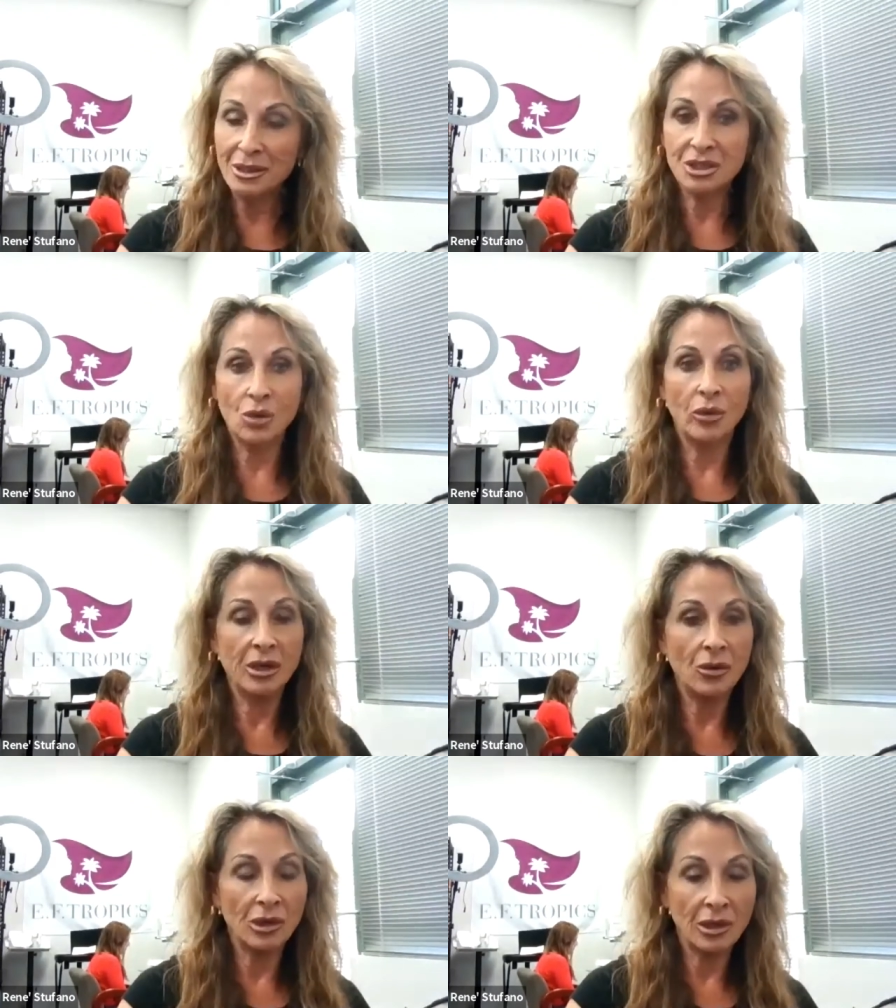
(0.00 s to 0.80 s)
So
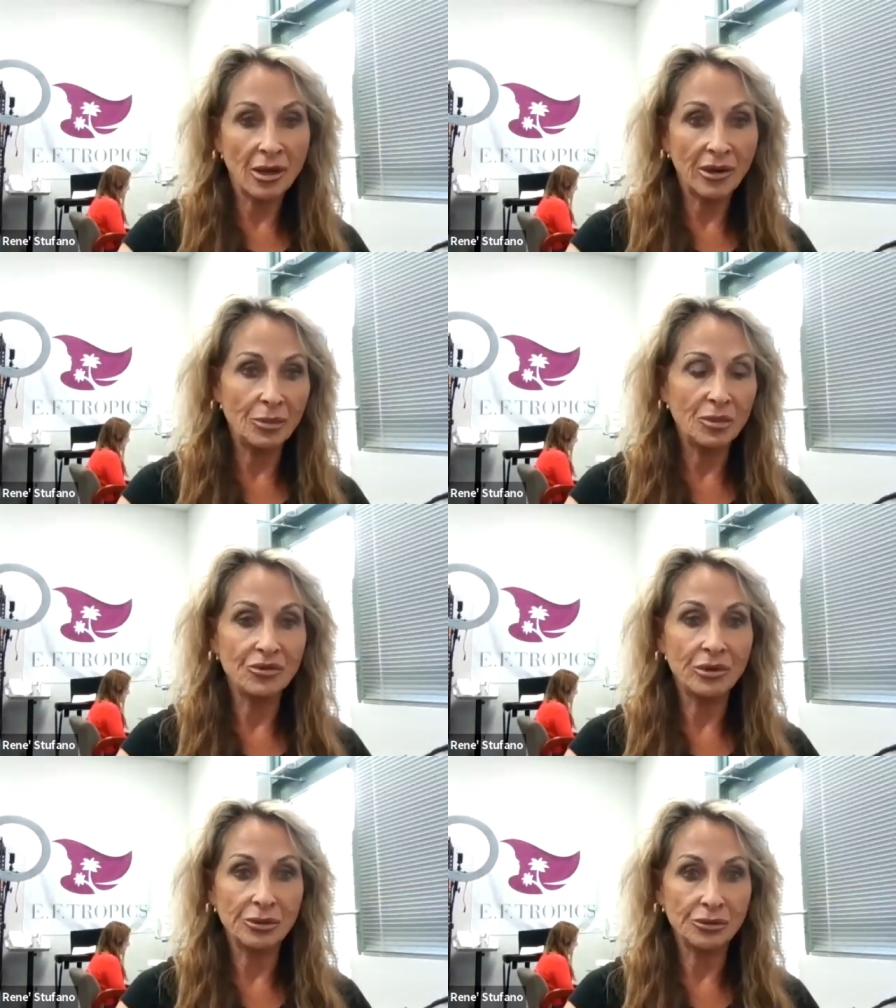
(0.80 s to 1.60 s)
we don't allow
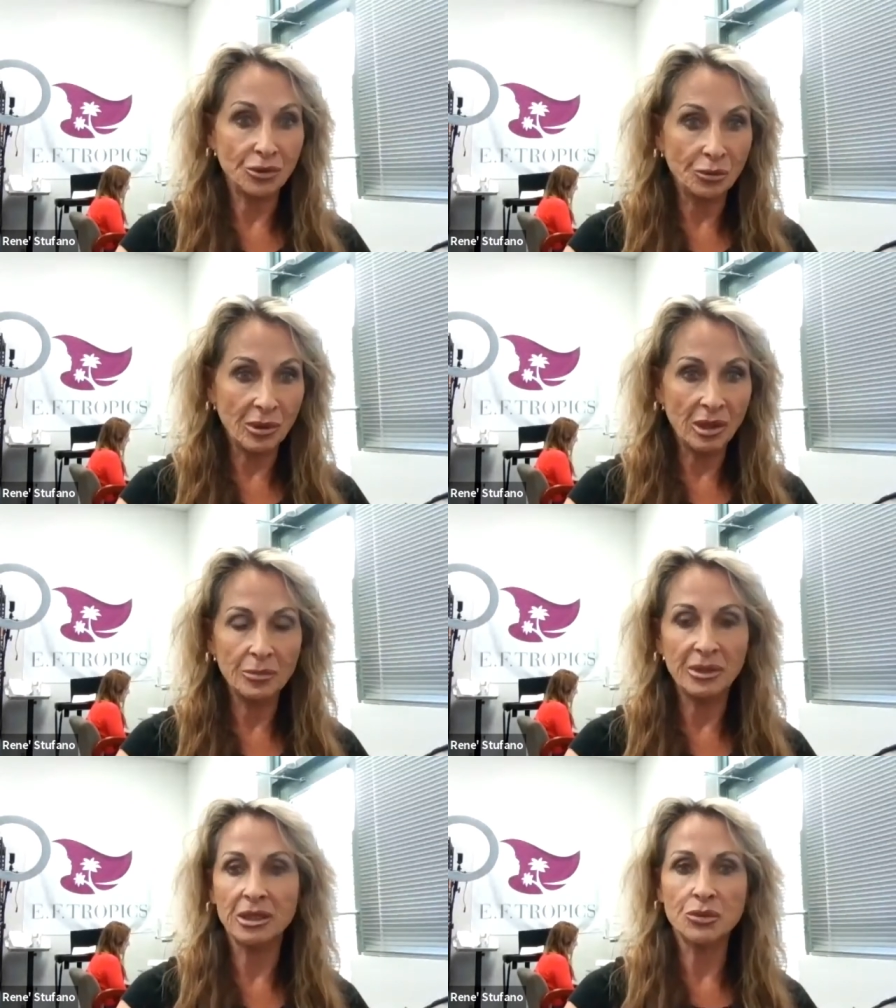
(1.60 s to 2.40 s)
Epilfree on
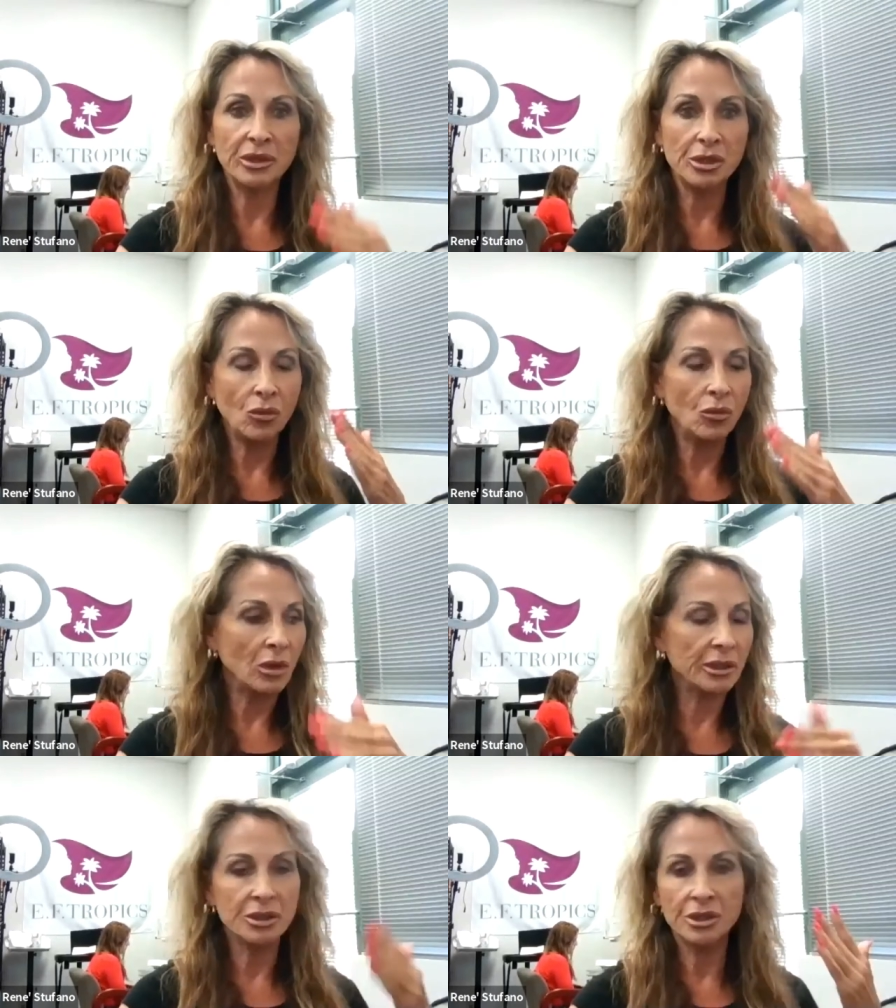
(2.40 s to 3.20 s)
Groupon because we don't
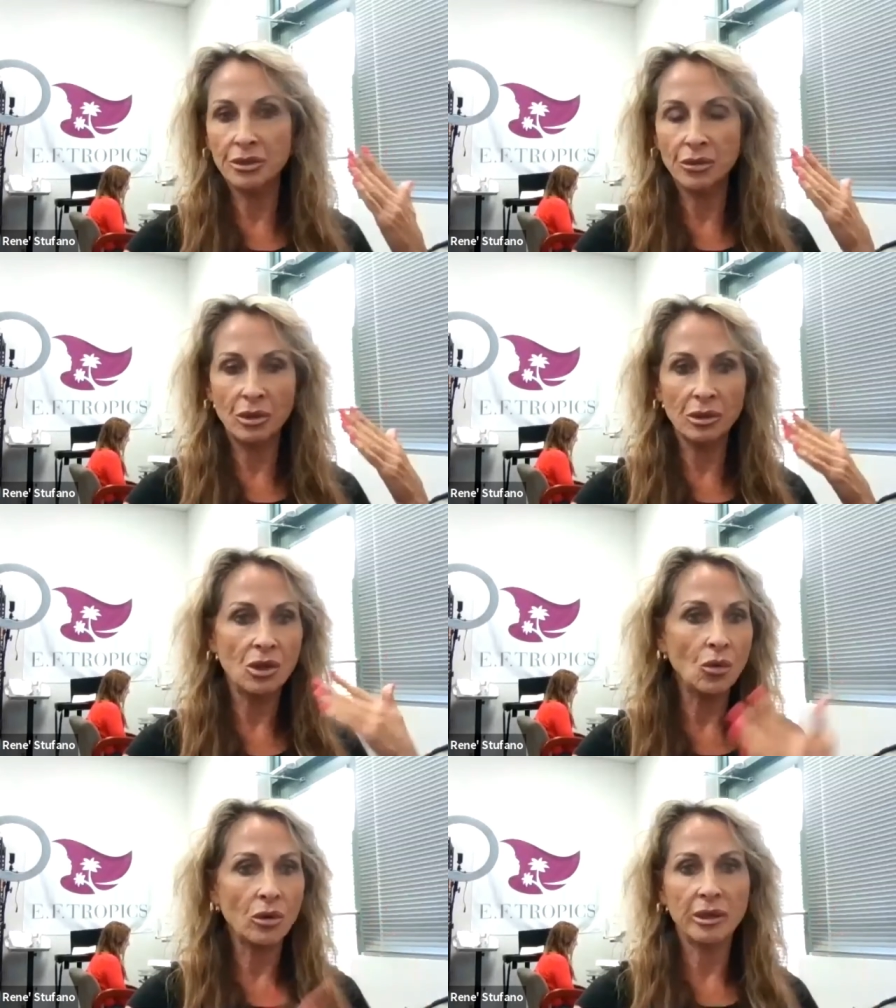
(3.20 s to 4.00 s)
want to
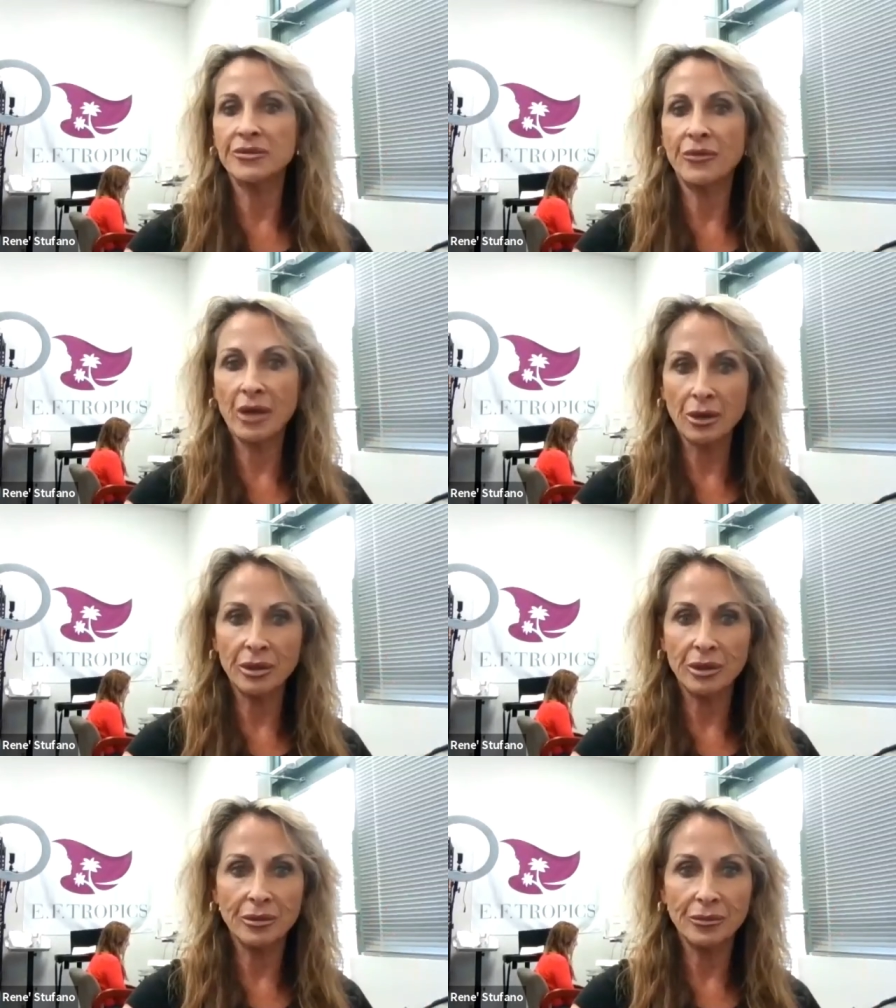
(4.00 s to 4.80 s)
lower its
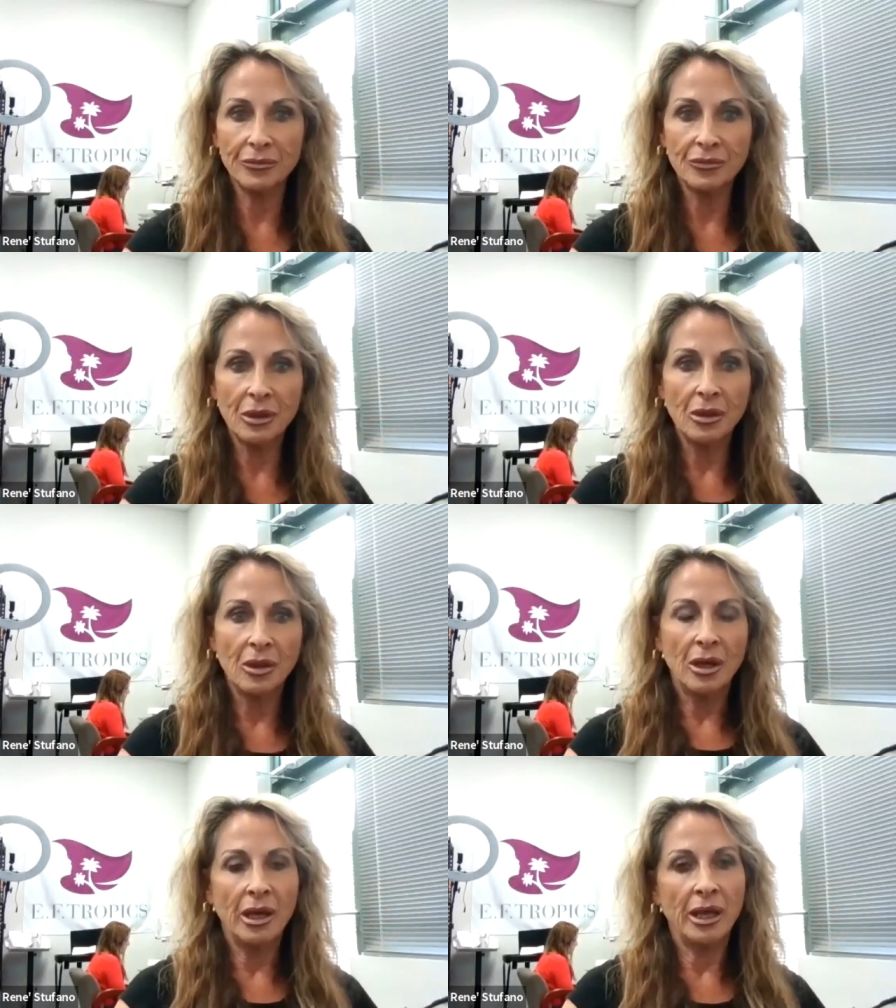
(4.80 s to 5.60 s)
value.
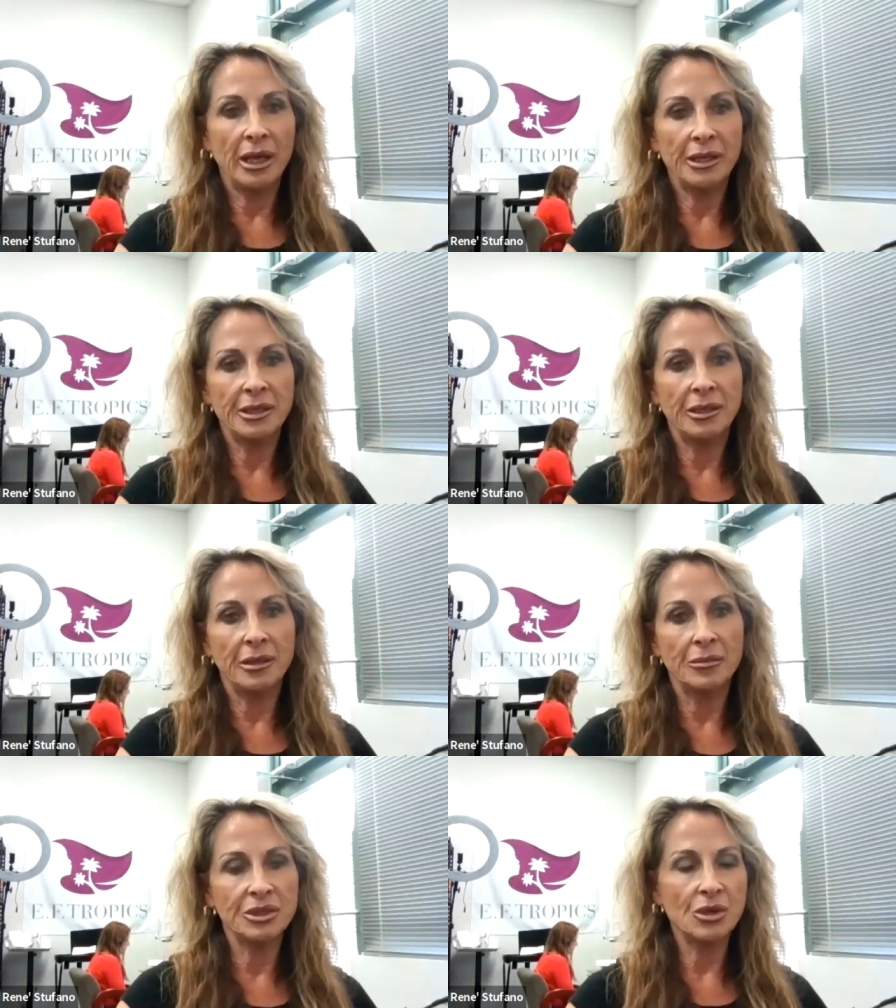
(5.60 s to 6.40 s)
Yeah.
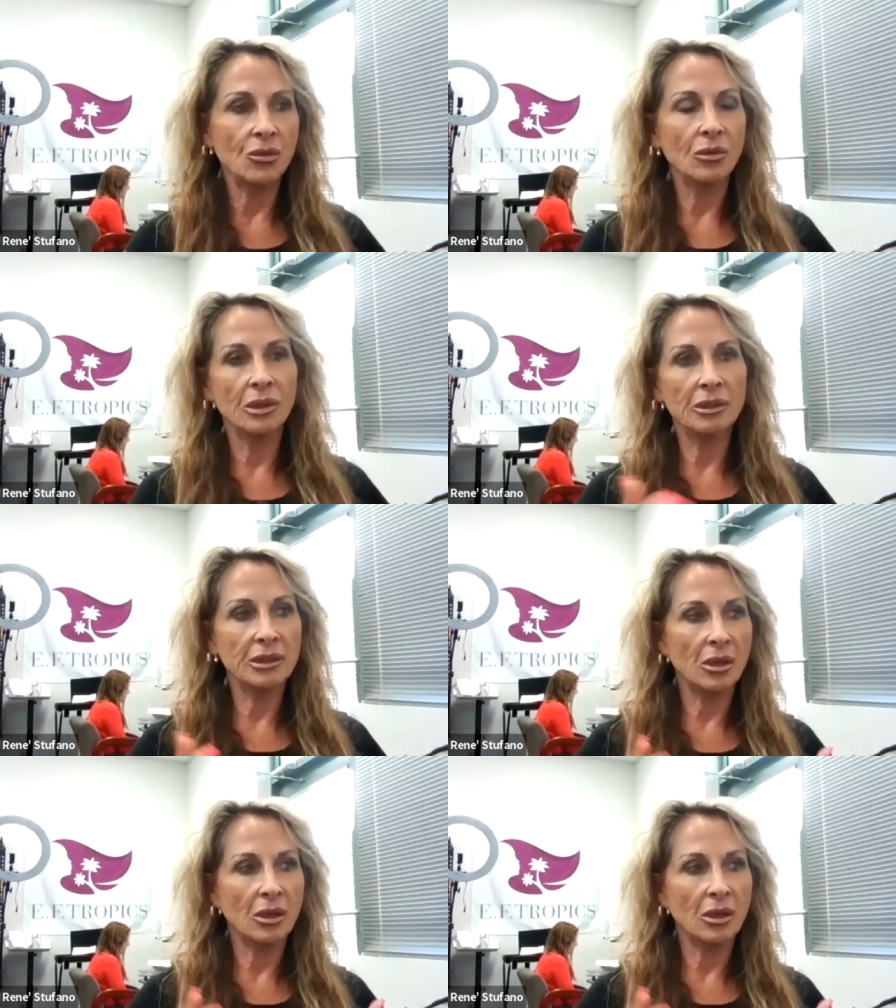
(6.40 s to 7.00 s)
And so